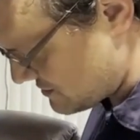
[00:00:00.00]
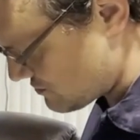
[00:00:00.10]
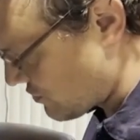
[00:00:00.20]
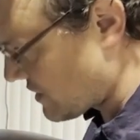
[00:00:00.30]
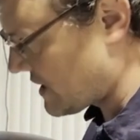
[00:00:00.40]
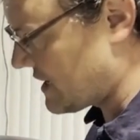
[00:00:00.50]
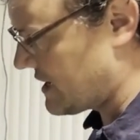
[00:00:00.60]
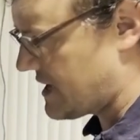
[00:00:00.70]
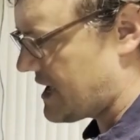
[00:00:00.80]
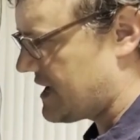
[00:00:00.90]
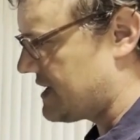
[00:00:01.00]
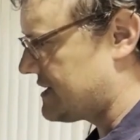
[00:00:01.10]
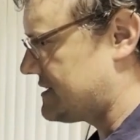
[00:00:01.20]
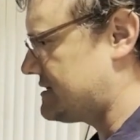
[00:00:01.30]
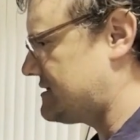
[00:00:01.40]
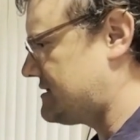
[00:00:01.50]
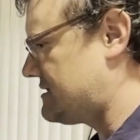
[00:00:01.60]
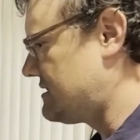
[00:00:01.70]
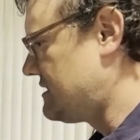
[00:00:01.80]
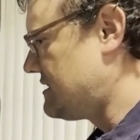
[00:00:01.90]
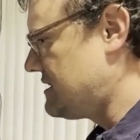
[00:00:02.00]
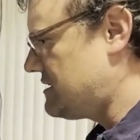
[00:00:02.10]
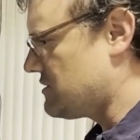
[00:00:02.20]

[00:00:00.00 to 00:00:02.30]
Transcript: is working, and, you